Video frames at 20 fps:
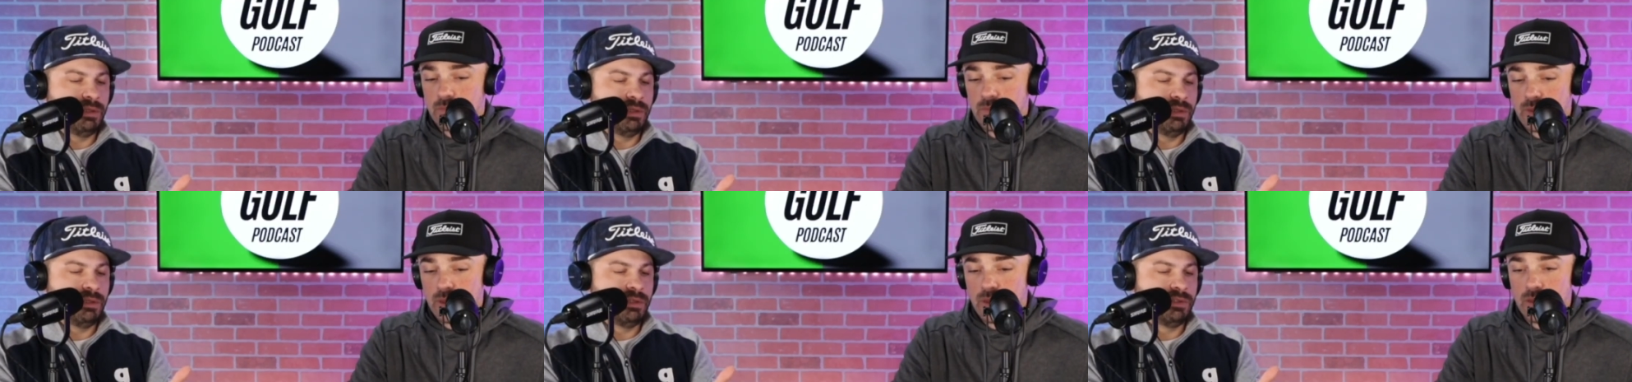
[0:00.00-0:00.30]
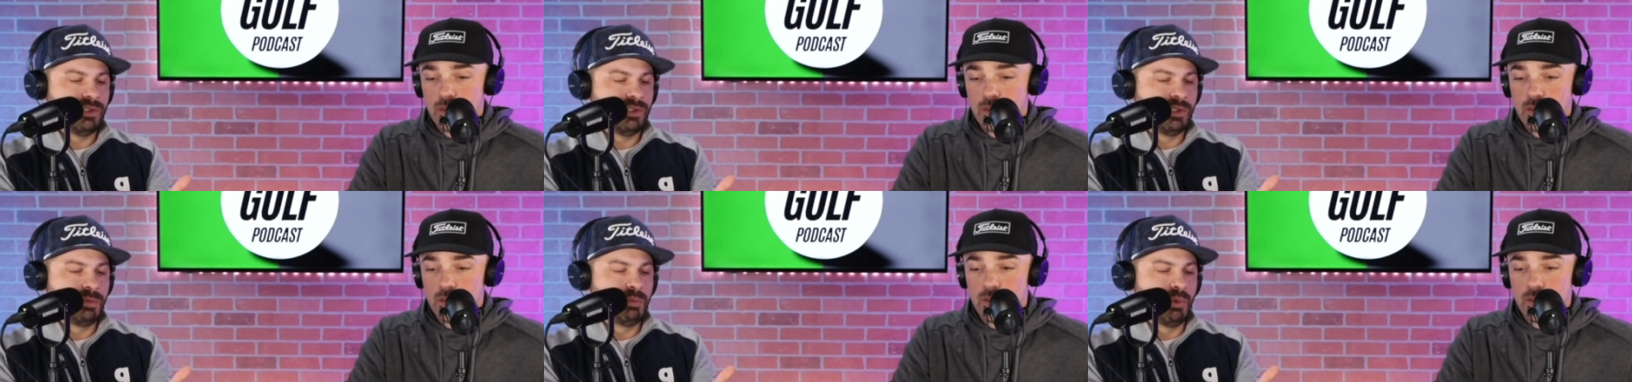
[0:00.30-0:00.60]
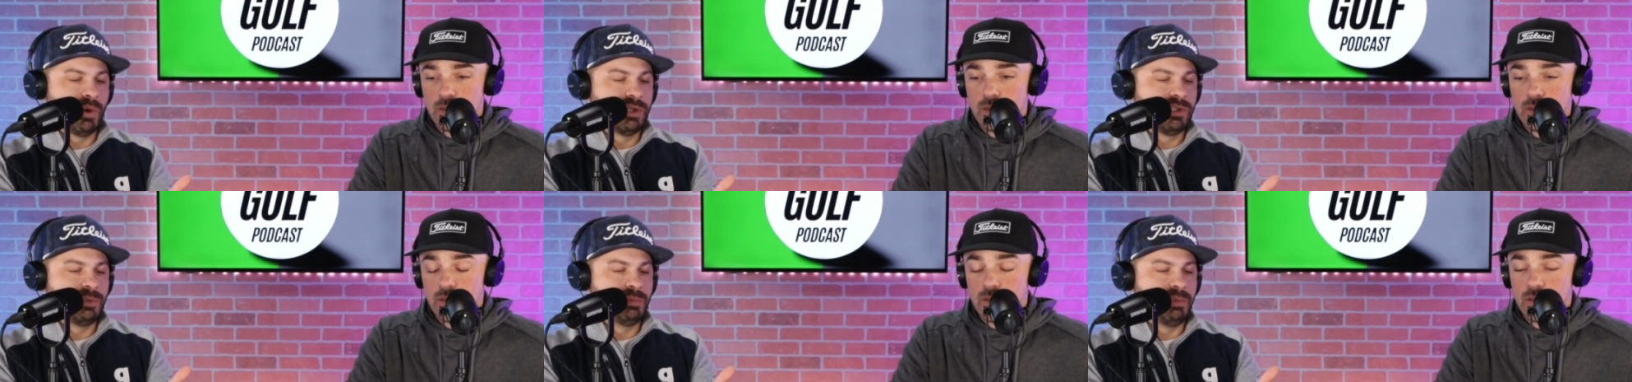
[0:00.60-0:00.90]

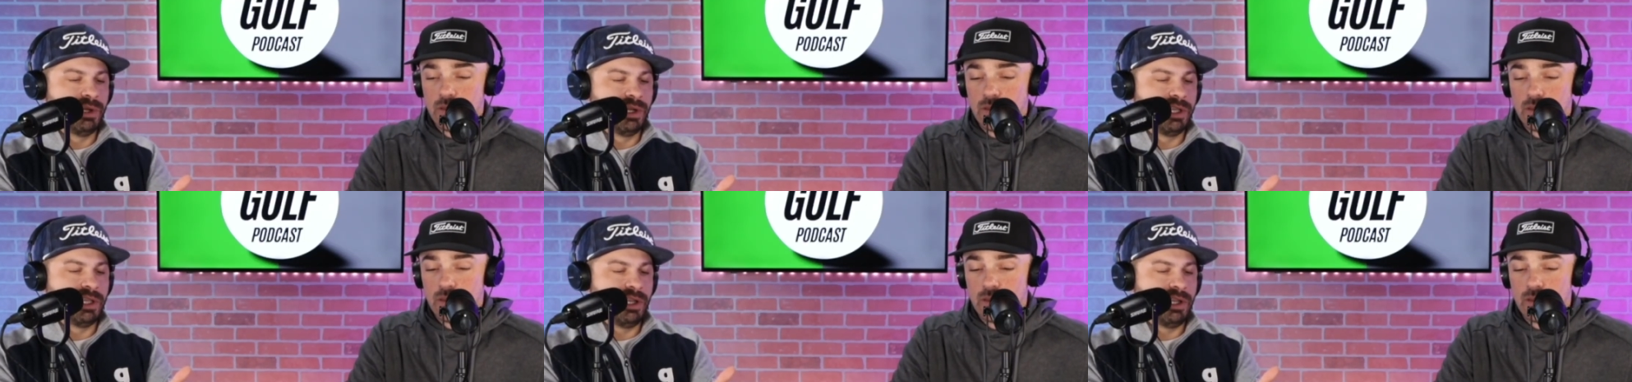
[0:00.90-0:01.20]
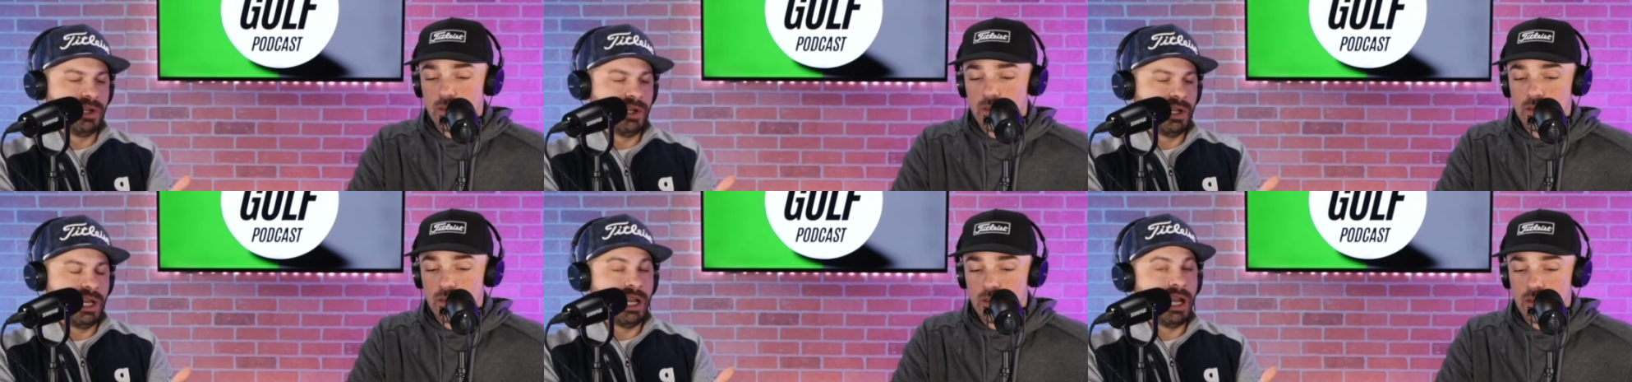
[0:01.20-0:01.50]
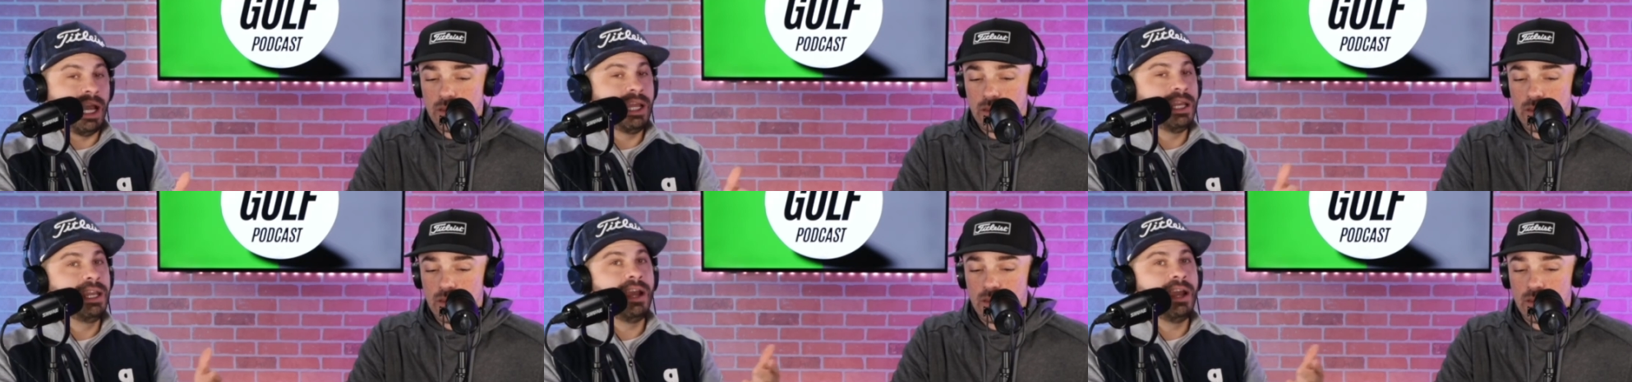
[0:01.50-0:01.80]
Speaker 1: sports book here and
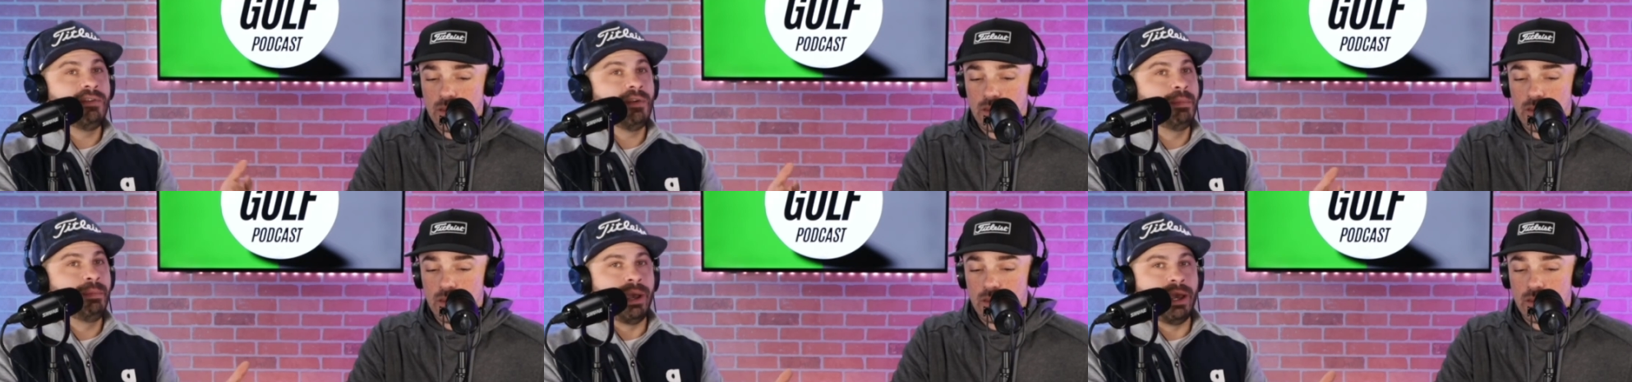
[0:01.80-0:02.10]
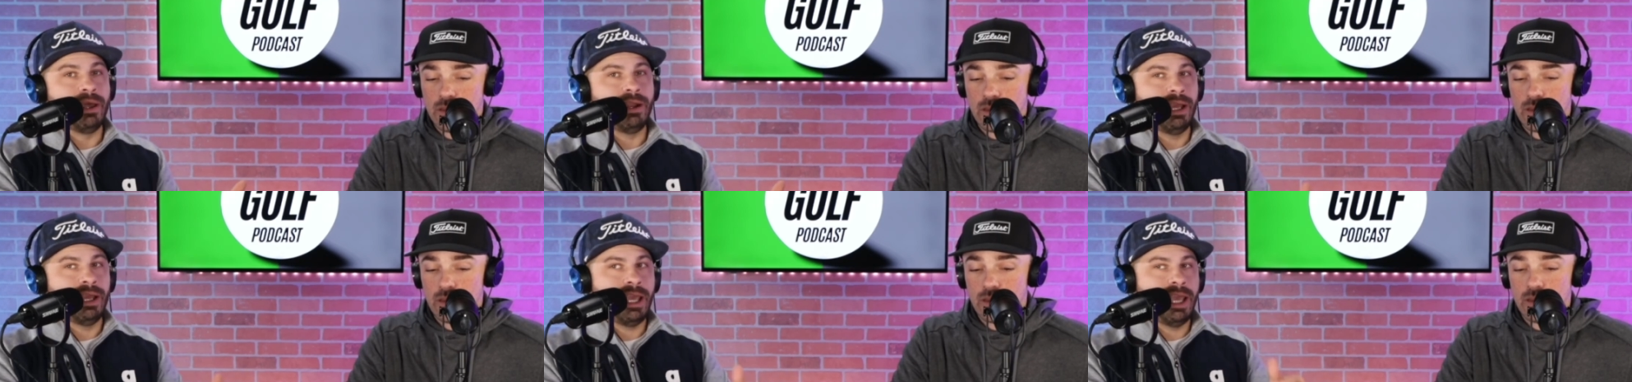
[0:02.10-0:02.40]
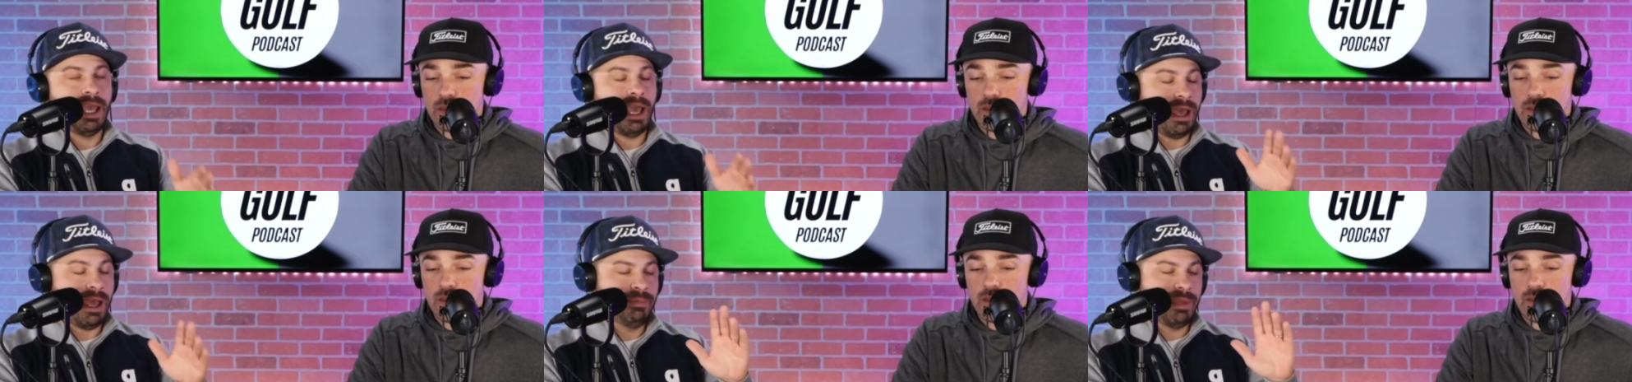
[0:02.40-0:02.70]
i never bet i
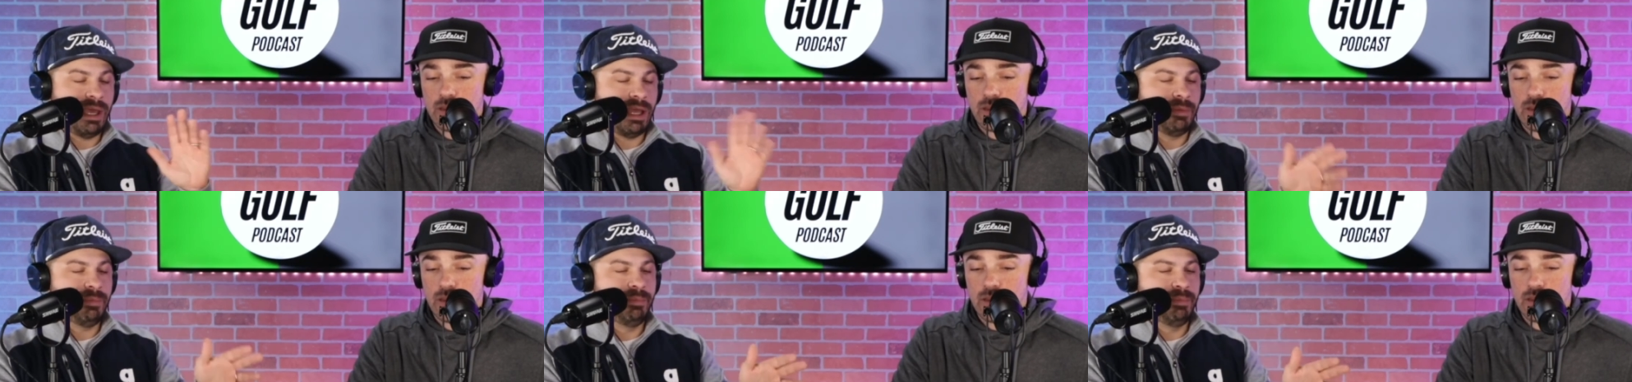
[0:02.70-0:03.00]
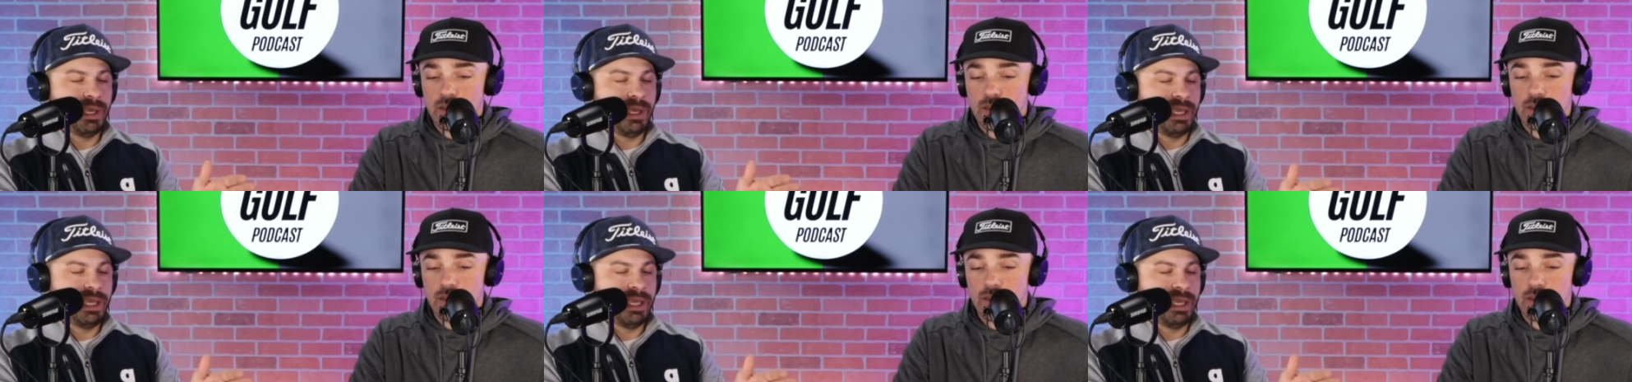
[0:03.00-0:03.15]
i'm not a big